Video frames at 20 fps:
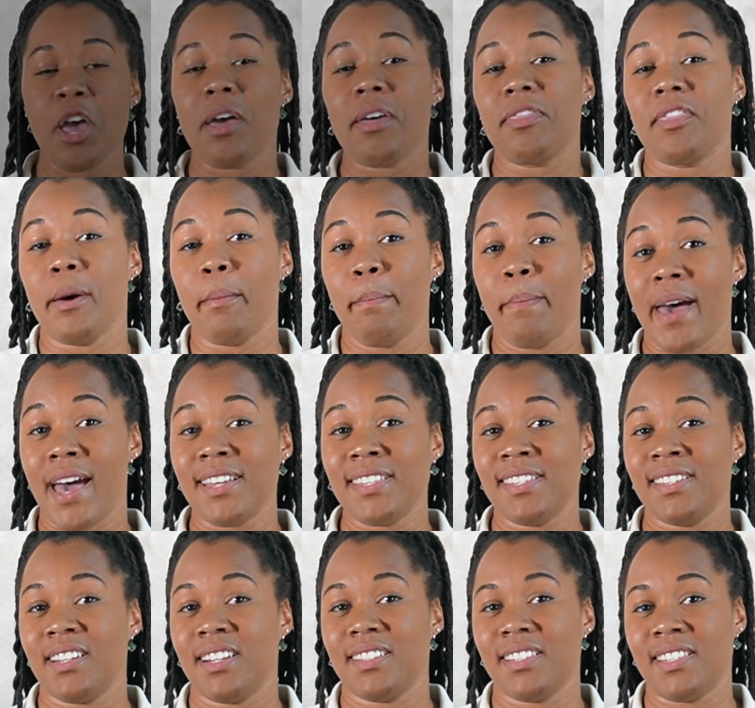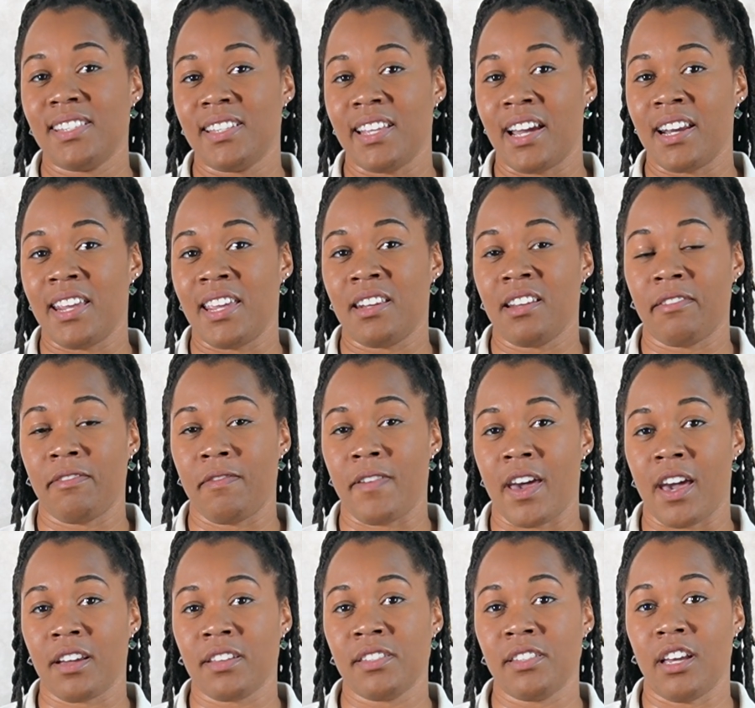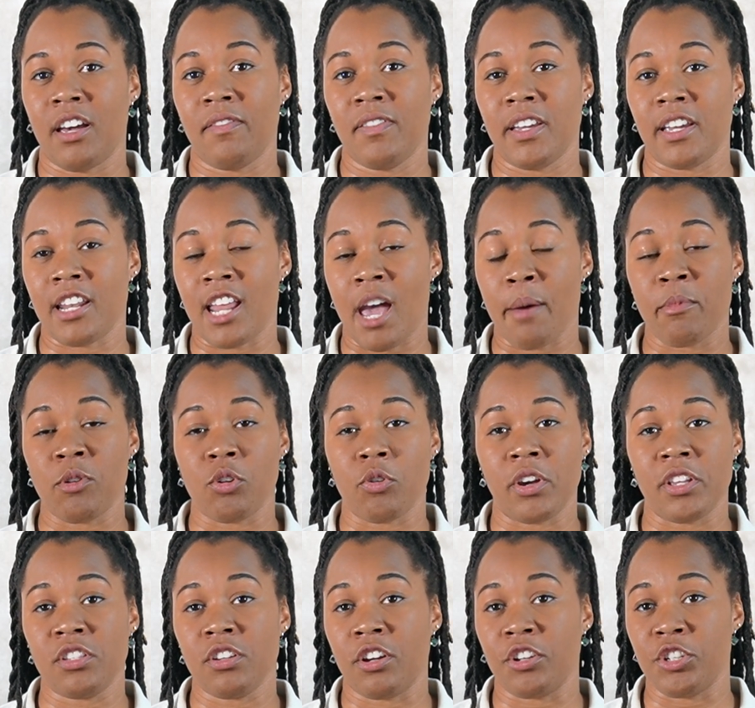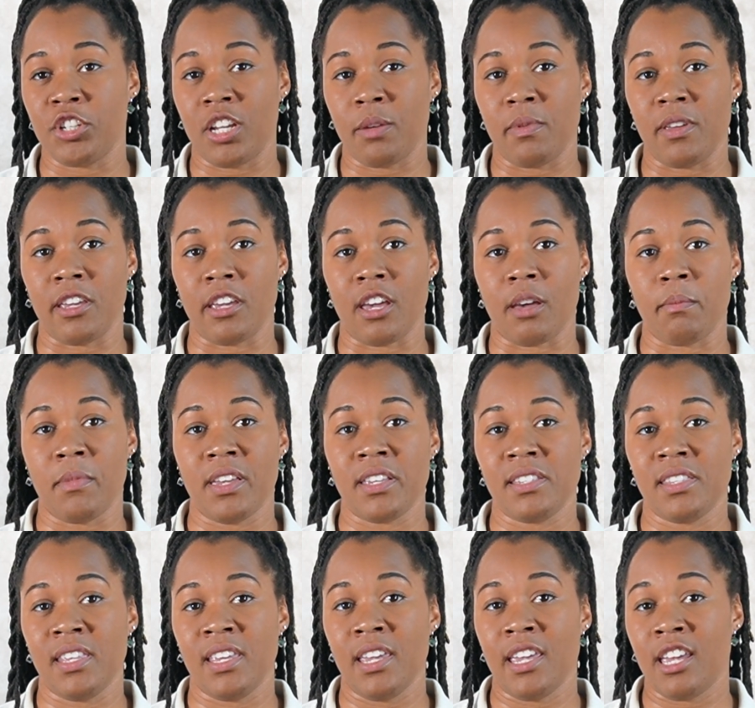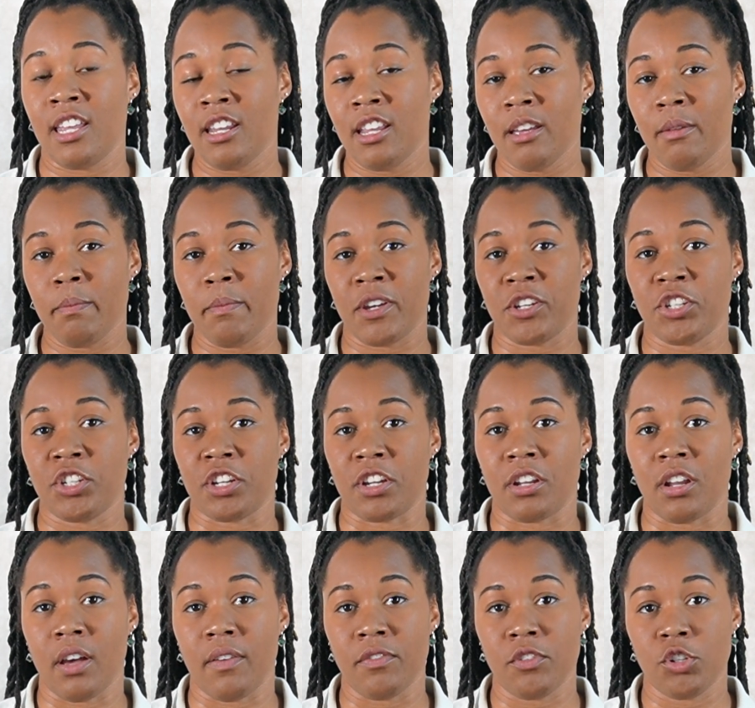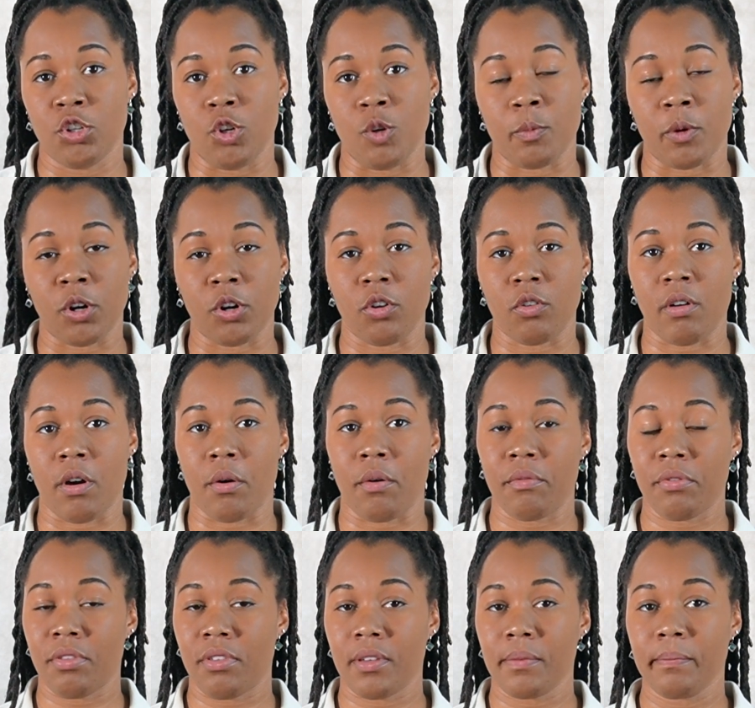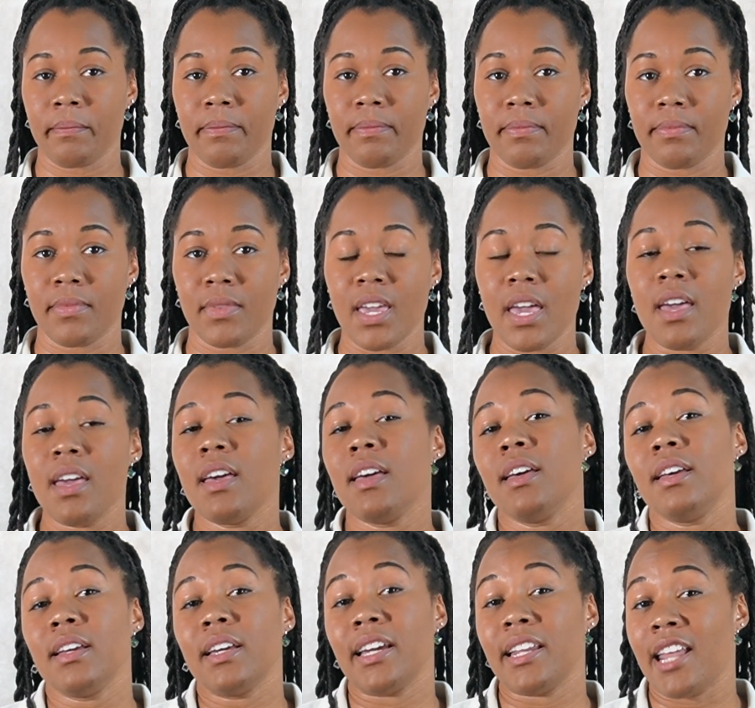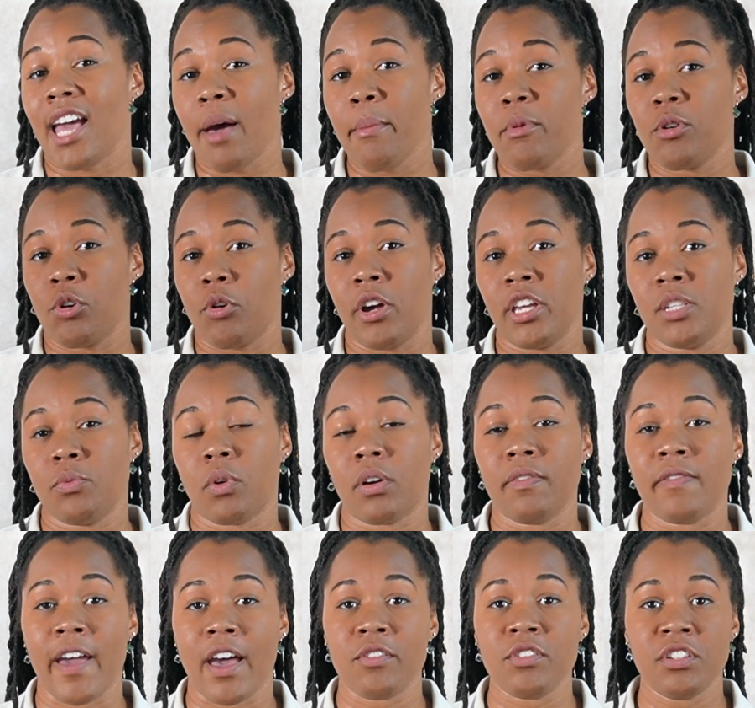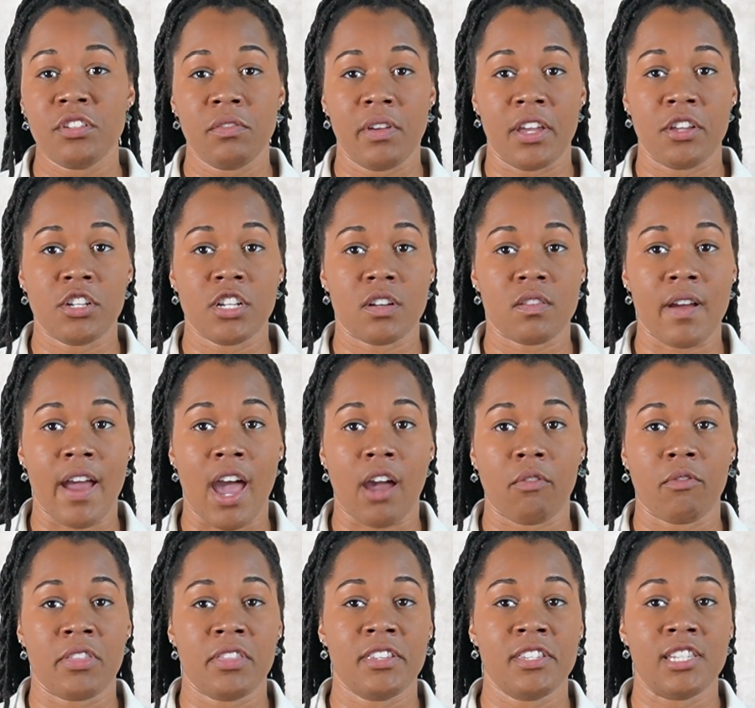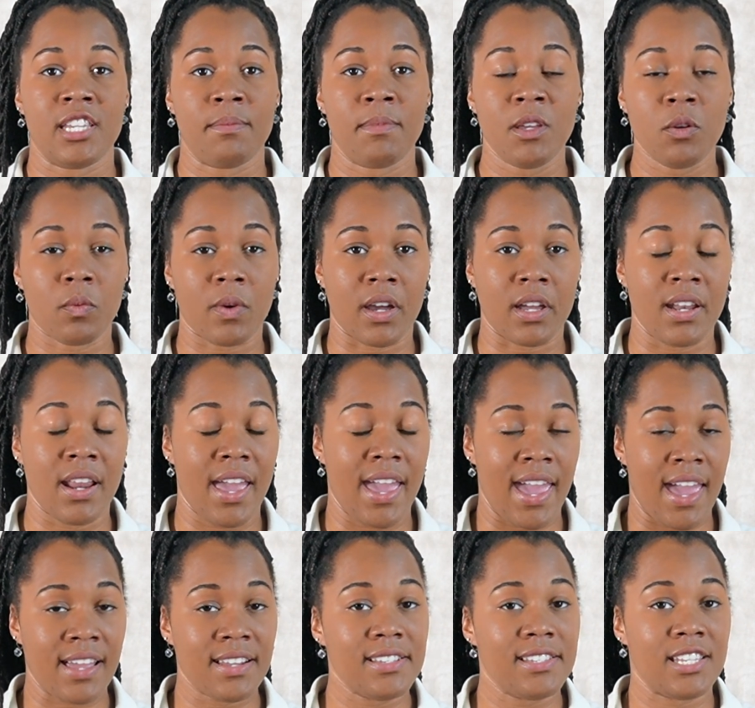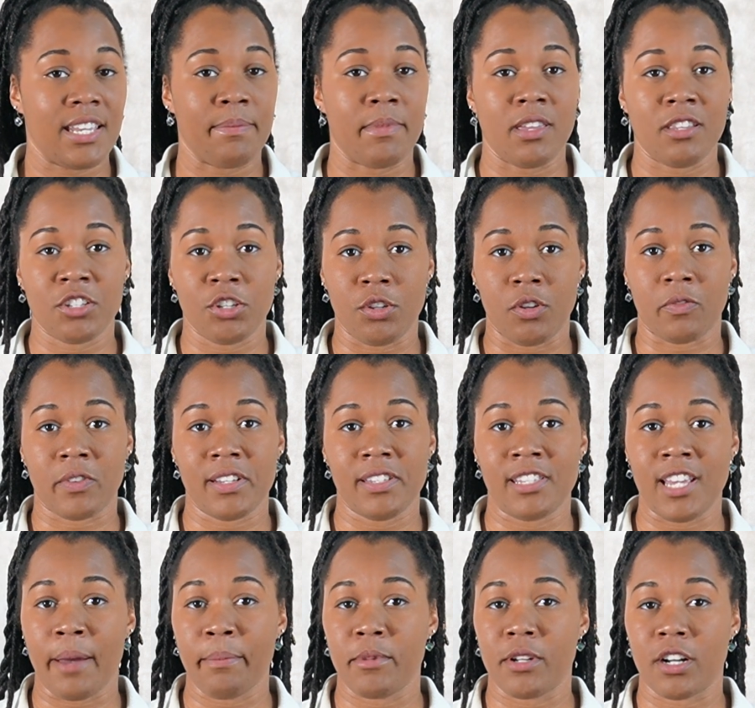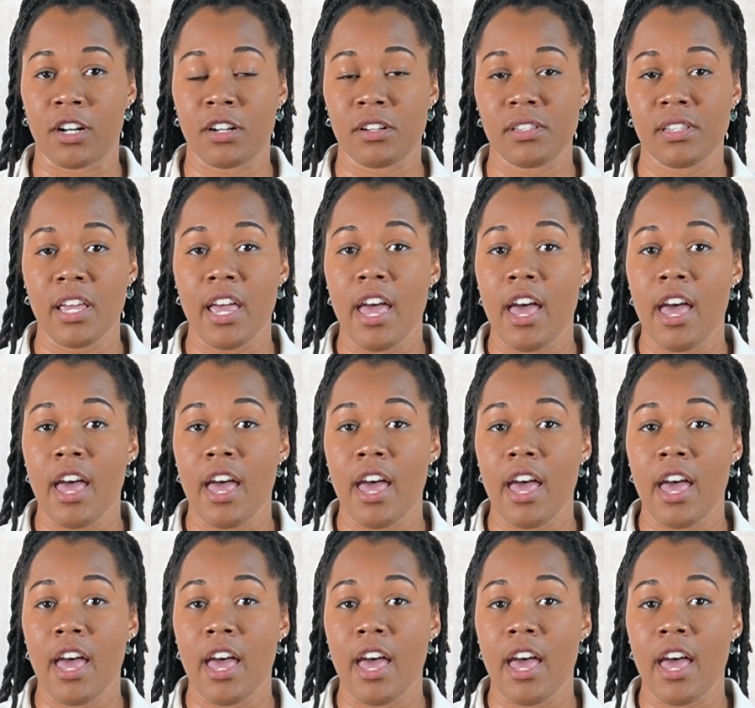The best studied effects of cannabinoids on GBM is the inhibition of tumor growth. Cannabinoids were found to interact with CB1 and CB2 receptors,